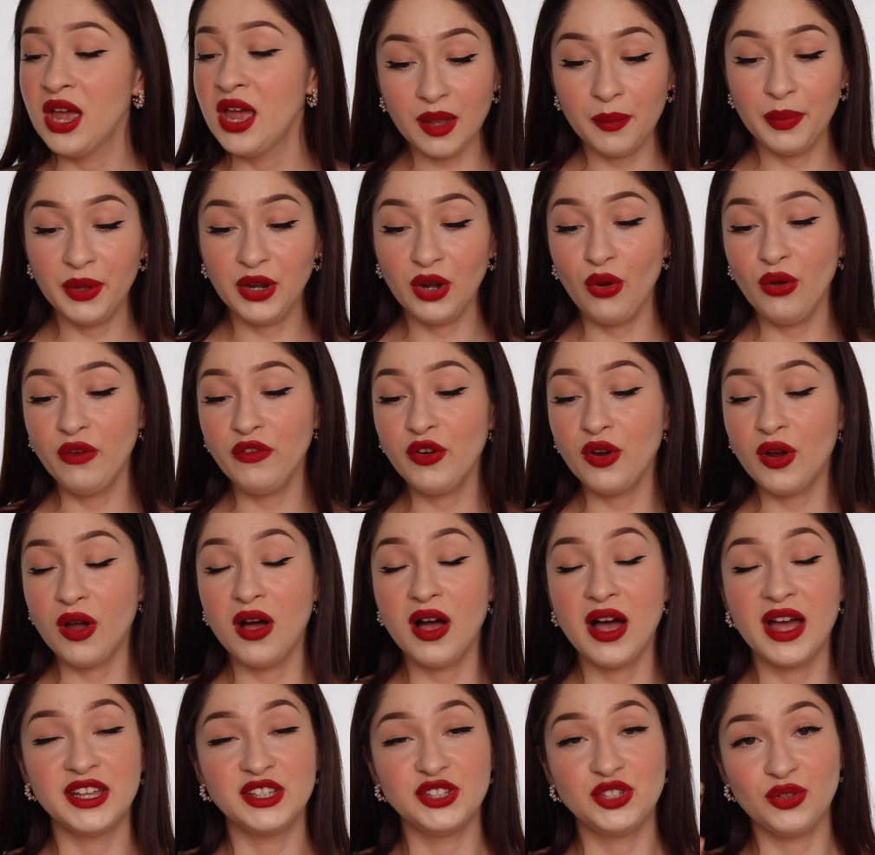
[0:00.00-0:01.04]
but
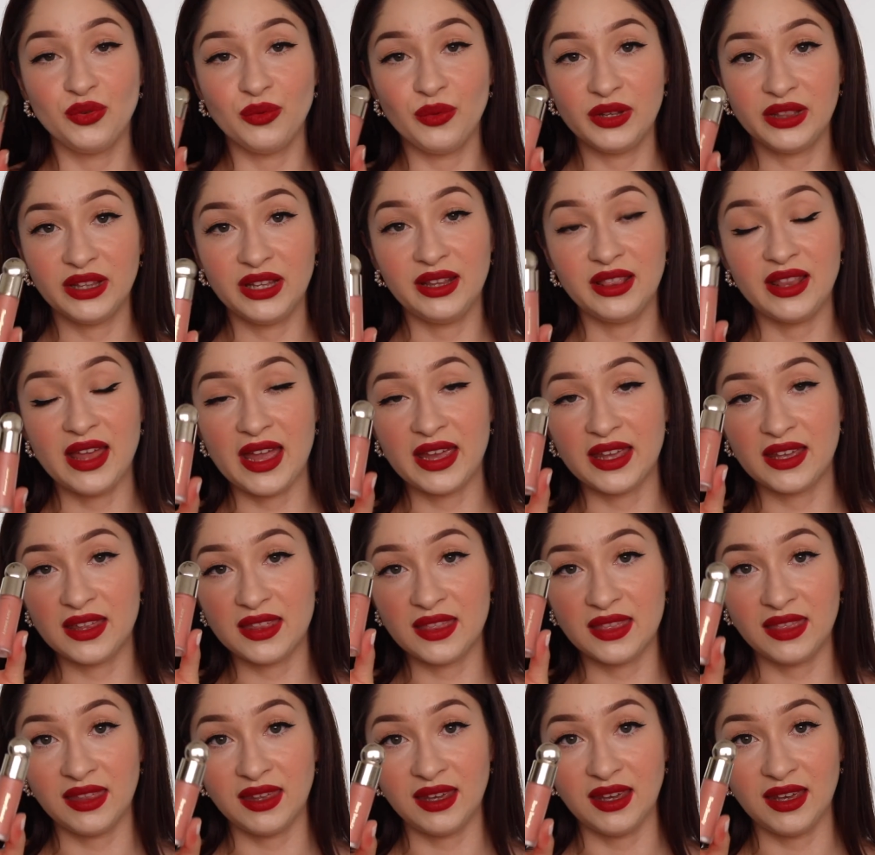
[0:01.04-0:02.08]
overall I do really
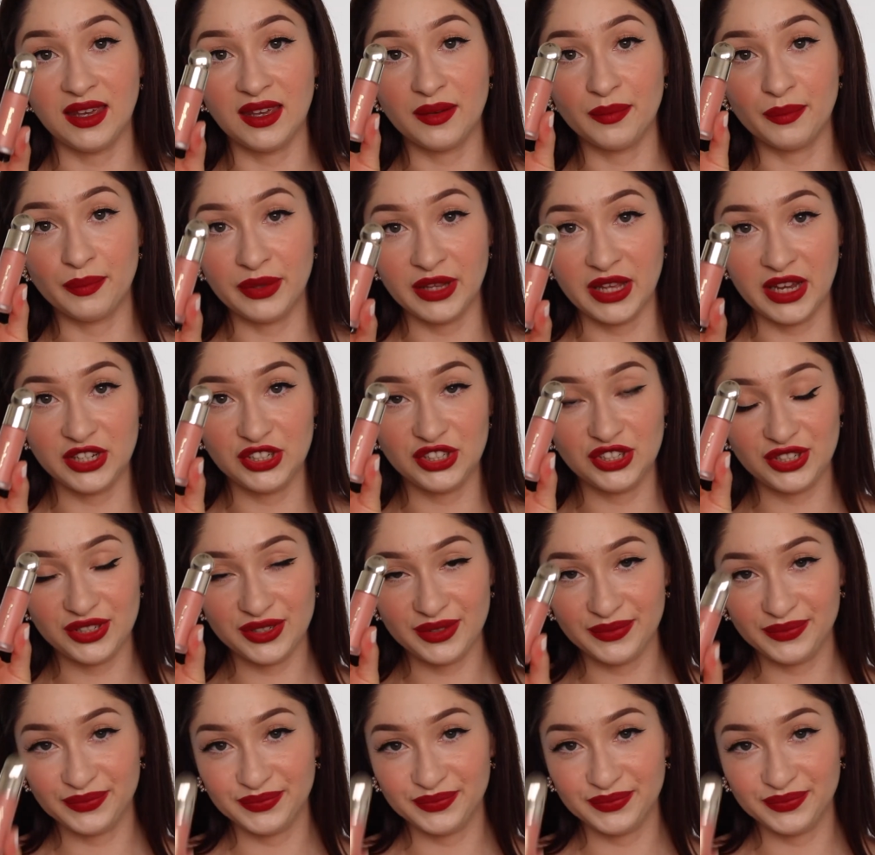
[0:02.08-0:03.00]
like the blush.